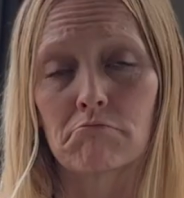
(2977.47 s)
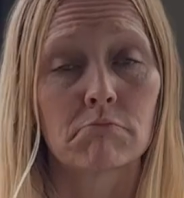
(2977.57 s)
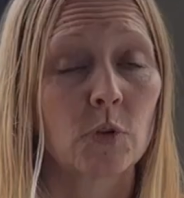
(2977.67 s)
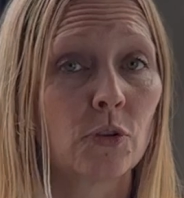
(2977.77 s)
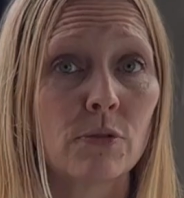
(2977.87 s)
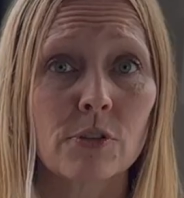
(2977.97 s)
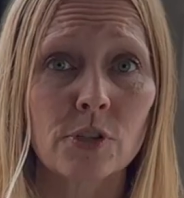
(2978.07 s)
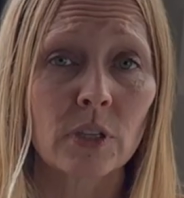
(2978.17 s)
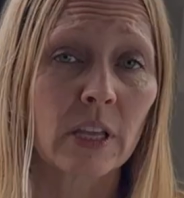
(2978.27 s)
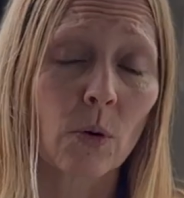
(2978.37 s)

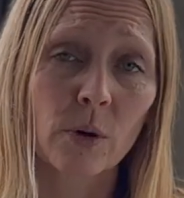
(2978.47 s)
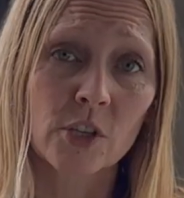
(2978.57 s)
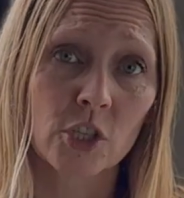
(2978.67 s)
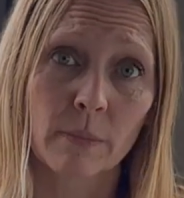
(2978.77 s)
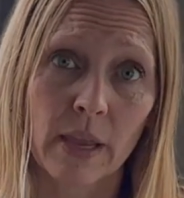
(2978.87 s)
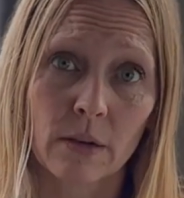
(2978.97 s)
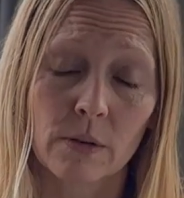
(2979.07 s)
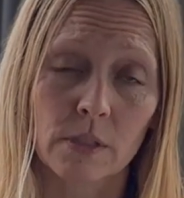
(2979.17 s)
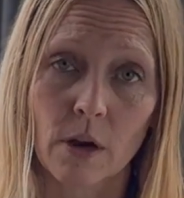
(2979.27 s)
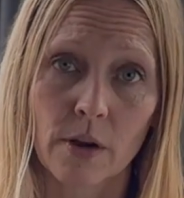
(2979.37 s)
Usually orange
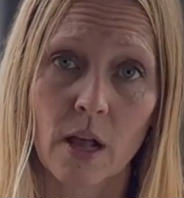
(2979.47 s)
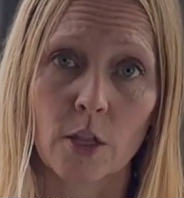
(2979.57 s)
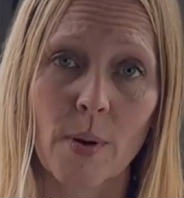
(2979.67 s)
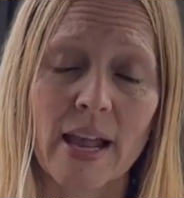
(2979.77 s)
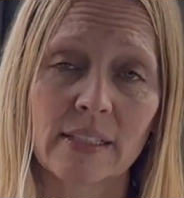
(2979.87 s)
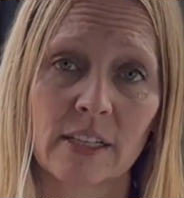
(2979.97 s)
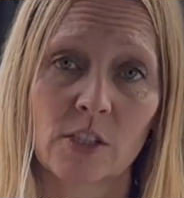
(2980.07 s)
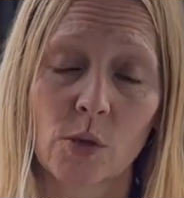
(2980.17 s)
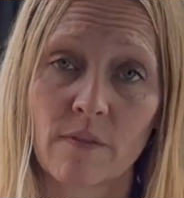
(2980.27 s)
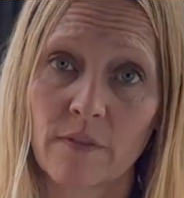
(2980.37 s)
tomatoes are not low acid,
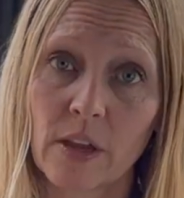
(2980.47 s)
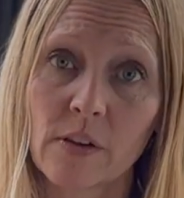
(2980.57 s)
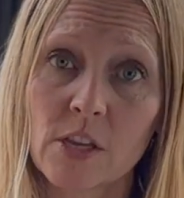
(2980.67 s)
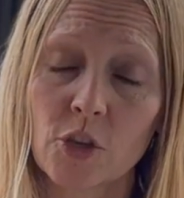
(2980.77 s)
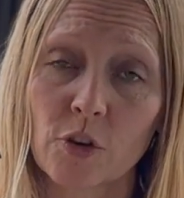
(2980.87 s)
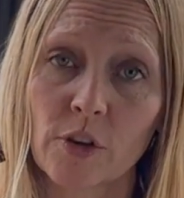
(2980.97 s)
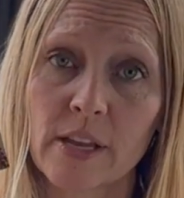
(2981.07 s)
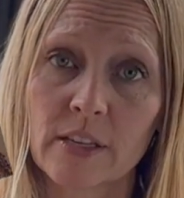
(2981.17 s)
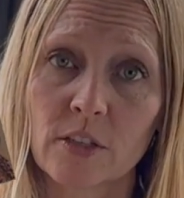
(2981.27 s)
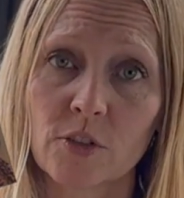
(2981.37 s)
so I'm very
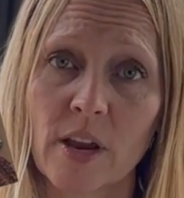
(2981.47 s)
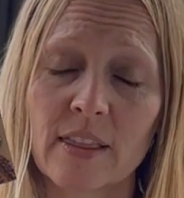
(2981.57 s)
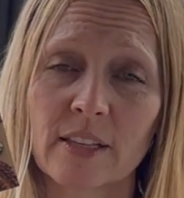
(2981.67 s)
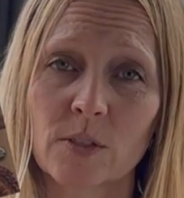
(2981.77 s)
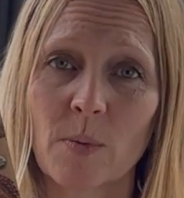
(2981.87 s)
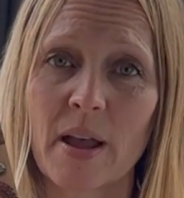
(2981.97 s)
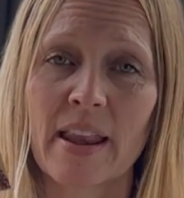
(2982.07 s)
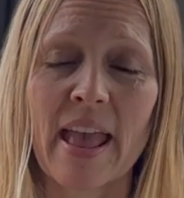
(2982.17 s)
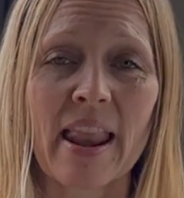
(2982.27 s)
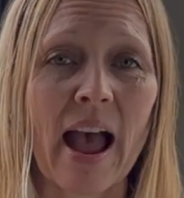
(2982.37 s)
curious to try this
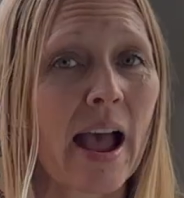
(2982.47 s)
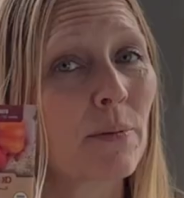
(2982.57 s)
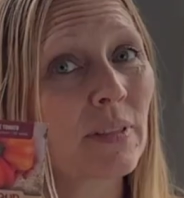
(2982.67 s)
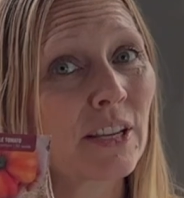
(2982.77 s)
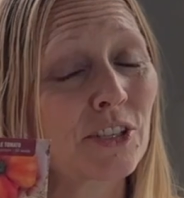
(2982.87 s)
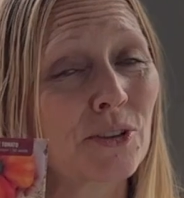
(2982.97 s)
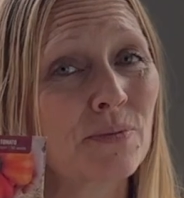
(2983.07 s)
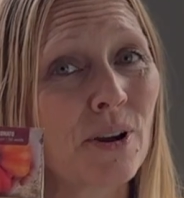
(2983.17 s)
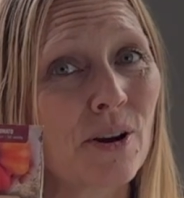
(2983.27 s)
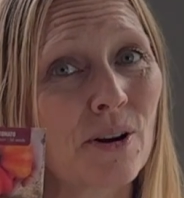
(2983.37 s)
one, and I will let you
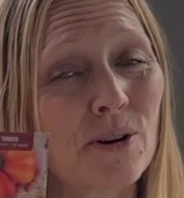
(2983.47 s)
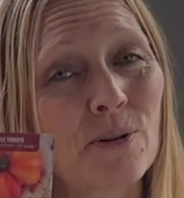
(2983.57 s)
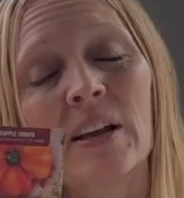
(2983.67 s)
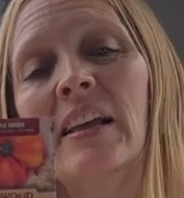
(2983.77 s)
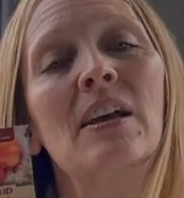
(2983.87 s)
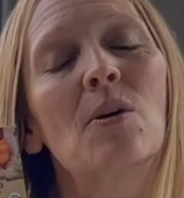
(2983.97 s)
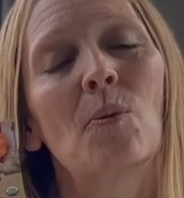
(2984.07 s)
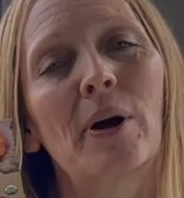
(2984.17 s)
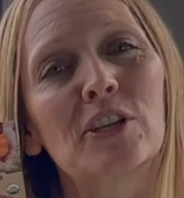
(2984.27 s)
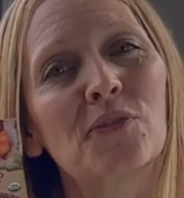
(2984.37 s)
know
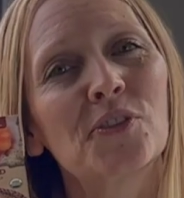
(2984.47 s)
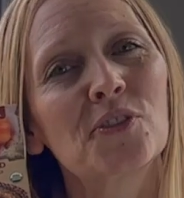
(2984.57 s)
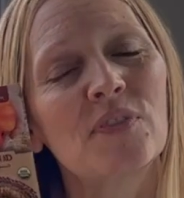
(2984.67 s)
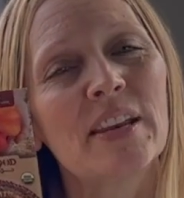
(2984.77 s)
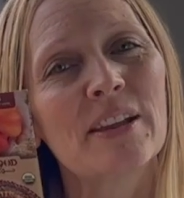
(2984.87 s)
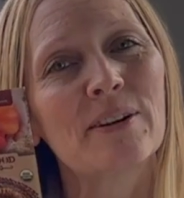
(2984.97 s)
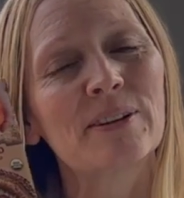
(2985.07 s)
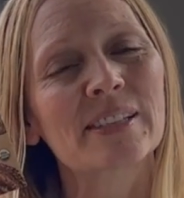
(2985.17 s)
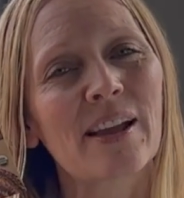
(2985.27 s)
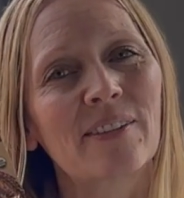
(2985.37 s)
watch future
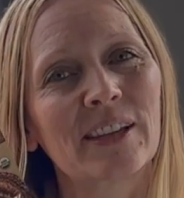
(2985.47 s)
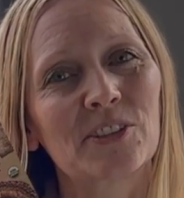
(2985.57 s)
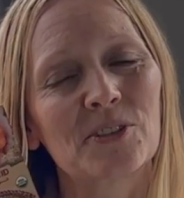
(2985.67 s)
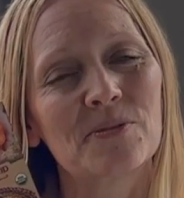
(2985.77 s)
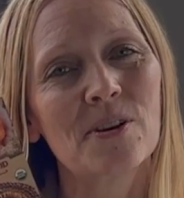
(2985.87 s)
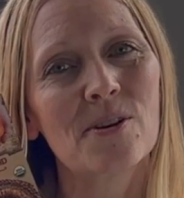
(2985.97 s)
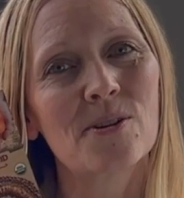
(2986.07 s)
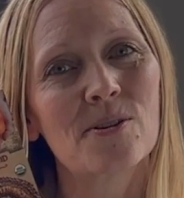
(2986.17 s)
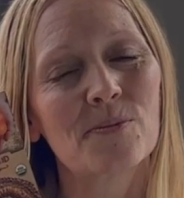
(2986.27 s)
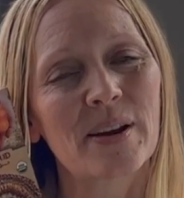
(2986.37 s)
videos. I will let you
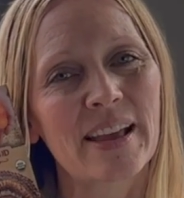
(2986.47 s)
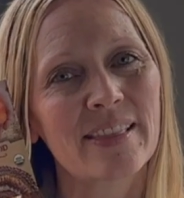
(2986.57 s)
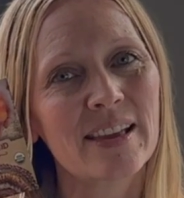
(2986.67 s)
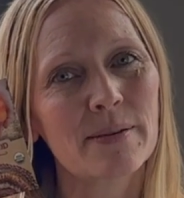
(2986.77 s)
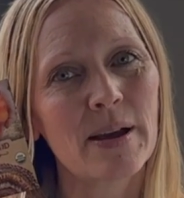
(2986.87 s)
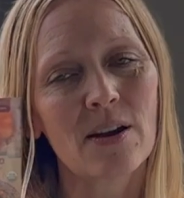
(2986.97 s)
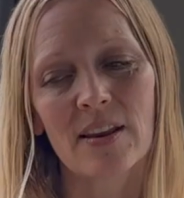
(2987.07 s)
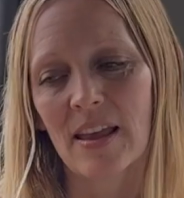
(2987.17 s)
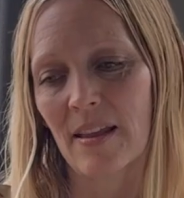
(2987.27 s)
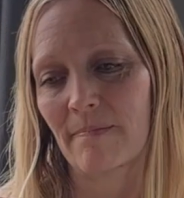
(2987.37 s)
know what I think about
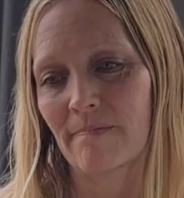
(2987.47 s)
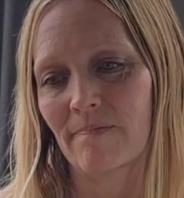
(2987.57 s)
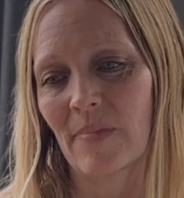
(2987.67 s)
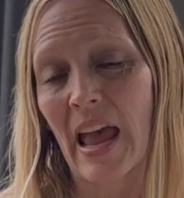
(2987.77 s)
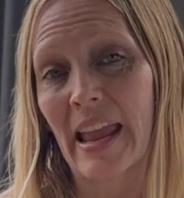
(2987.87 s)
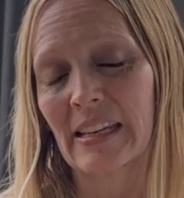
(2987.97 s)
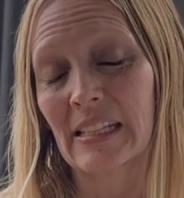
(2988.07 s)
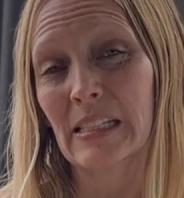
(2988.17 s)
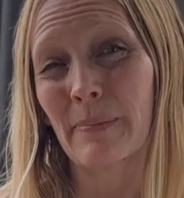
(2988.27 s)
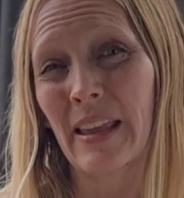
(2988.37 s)
it. I
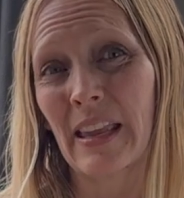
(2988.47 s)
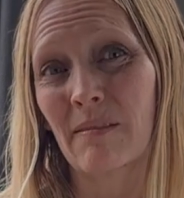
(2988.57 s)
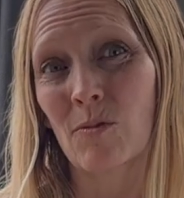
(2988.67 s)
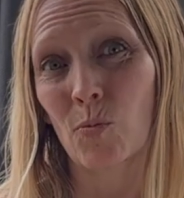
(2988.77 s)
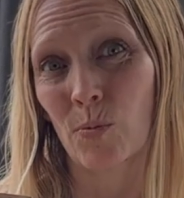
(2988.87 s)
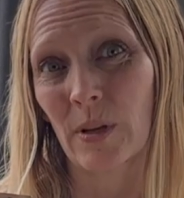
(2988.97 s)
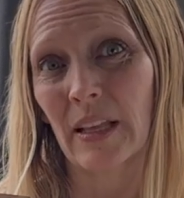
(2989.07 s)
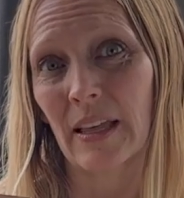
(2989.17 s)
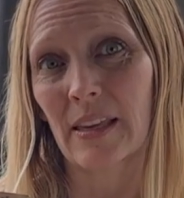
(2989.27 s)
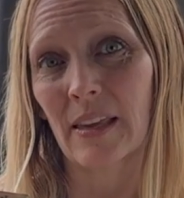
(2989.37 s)
anticipate really
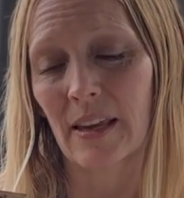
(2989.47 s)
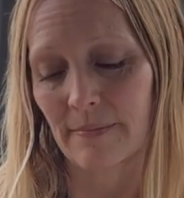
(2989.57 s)
liking it.